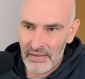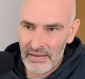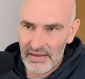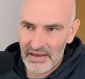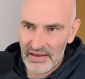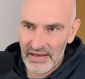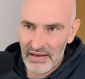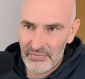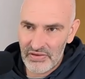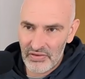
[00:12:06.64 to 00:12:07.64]
There he
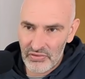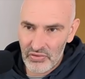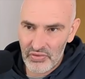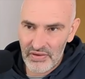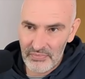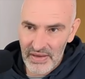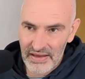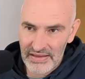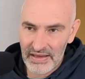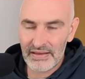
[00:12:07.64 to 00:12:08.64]
comes to control it, but
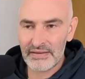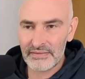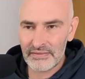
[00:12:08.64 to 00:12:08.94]
I take.